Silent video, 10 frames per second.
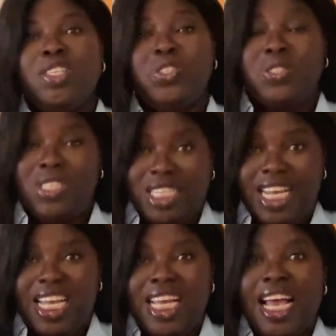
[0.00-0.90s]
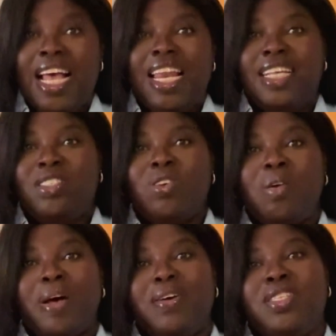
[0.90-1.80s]
So today, let's
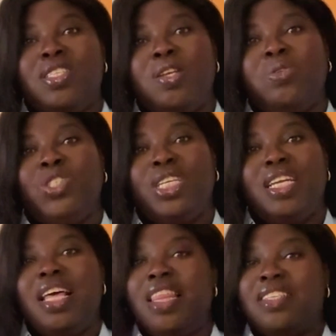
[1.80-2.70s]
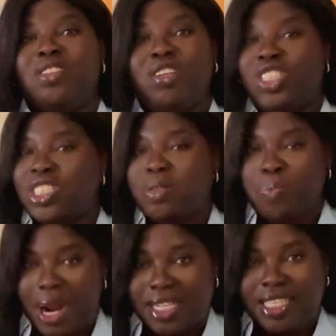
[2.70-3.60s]
talk about a solution that's not
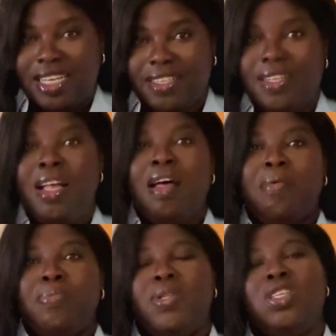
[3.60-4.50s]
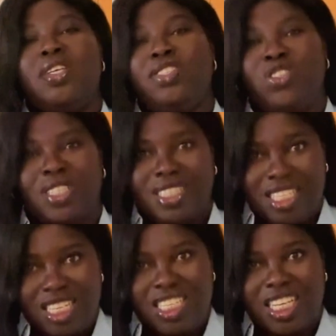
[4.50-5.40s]
just practical, but
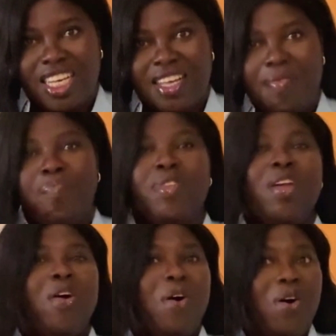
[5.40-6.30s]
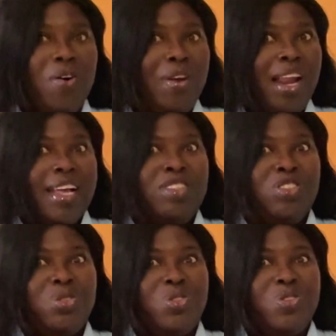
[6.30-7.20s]
strategic. Online
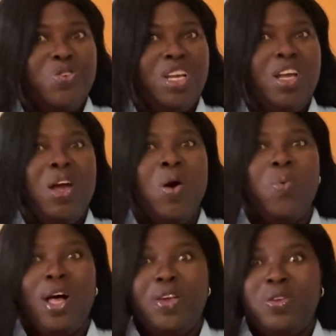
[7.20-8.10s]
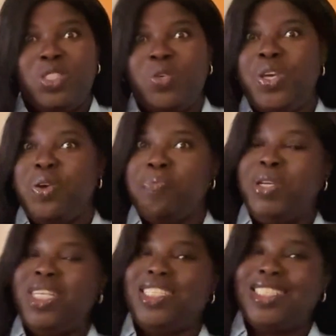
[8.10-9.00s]
tutoring while you're doing your
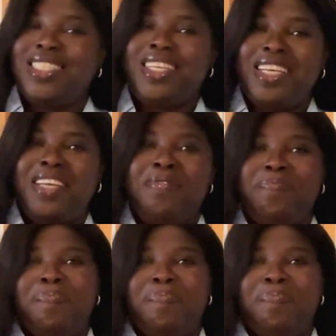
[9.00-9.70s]
PGCE.